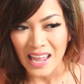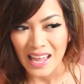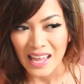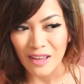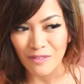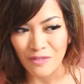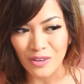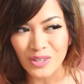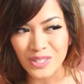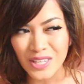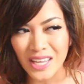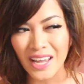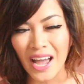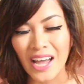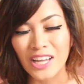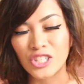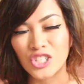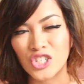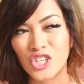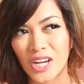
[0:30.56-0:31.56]
It feels
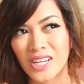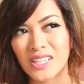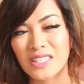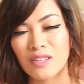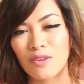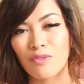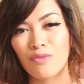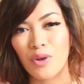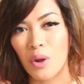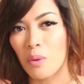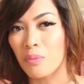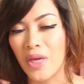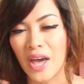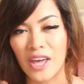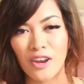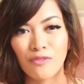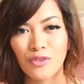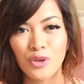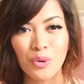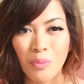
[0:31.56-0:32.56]
like I just filmed
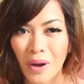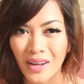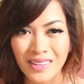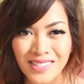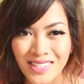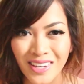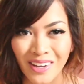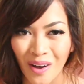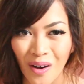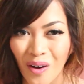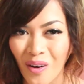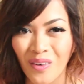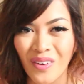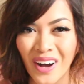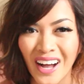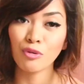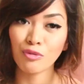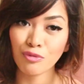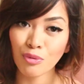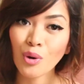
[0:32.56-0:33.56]
that a few months ago.
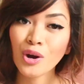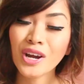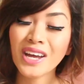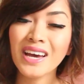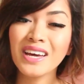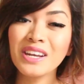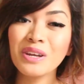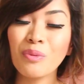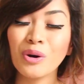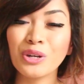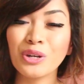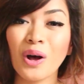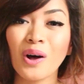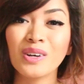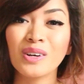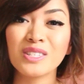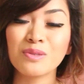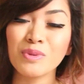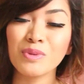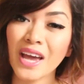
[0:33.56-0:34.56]
Before anyone
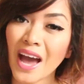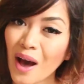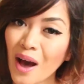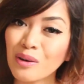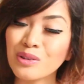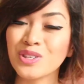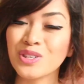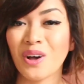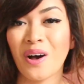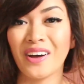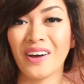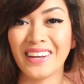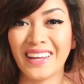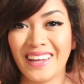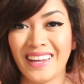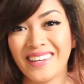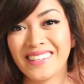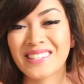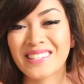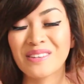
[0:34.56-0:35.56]
calls me out on
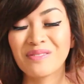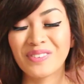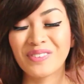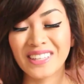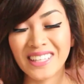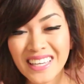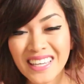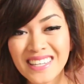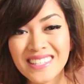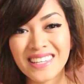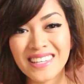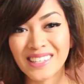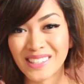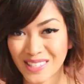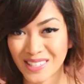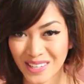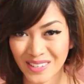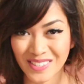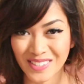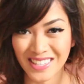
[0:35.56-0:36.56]
it, please
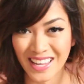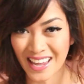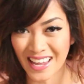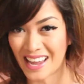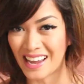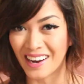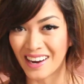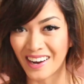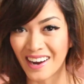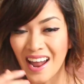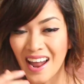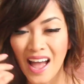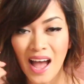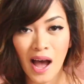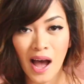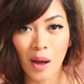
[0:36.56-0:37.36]
excuse the hair.